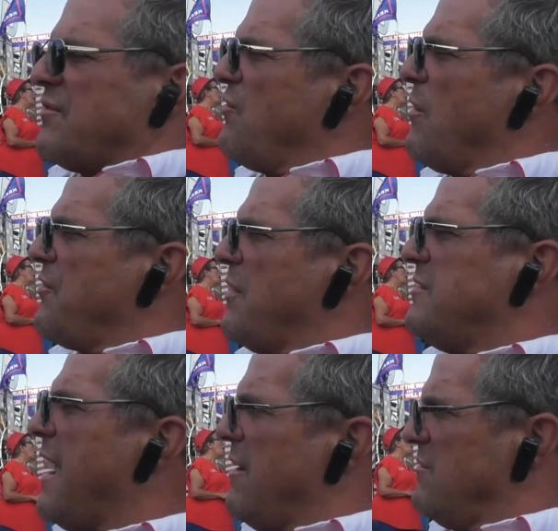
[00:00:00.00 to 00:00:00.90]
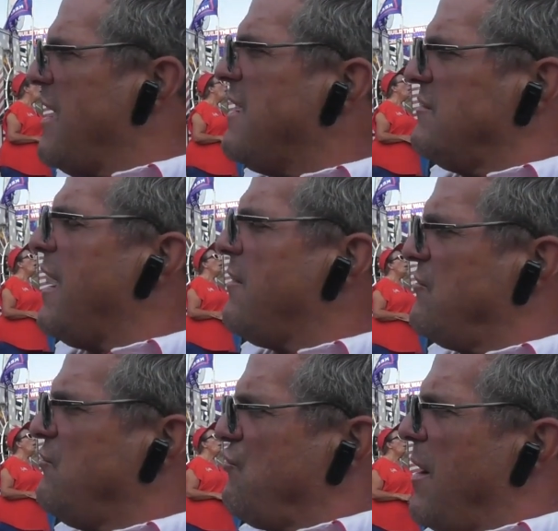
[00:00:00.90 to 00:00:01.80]
for a day or
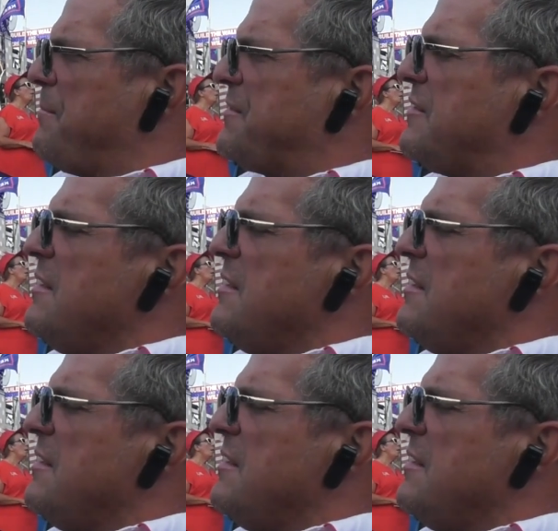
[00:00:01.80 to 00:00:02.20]
two trips.